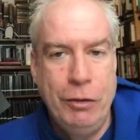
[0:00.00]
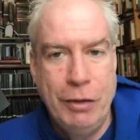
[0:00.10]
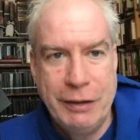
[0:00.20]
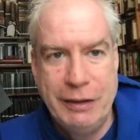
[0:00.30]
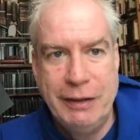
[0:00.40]

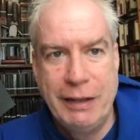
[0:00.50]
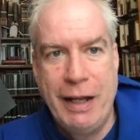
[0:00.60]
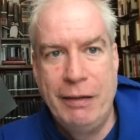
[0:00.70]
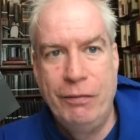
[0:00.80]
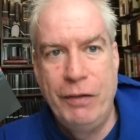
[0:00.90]
Ulysses
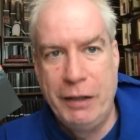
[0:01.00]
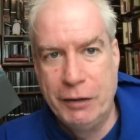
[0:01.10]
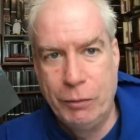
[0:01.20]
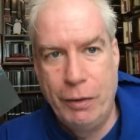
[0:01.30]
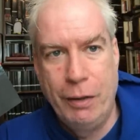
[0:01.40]
and
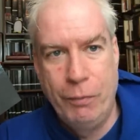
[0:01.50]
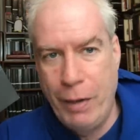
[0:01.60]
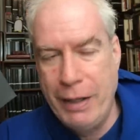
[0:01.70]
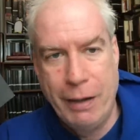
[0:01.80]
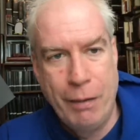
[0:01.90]
Finnegans
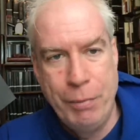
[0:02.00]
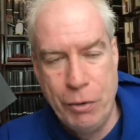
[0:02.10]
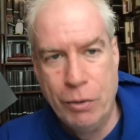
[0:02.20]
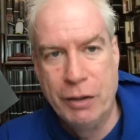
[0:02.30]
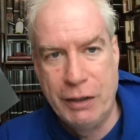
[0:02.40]
Wake are
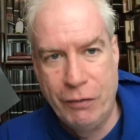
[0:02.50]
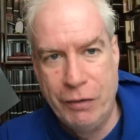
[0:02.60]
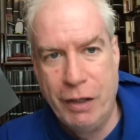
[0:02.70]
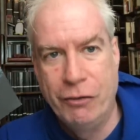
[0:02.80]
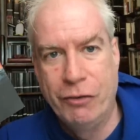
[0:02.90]
pure
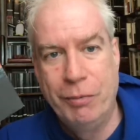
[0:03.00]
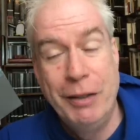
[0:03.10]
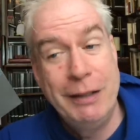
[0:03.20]
self-indulgence.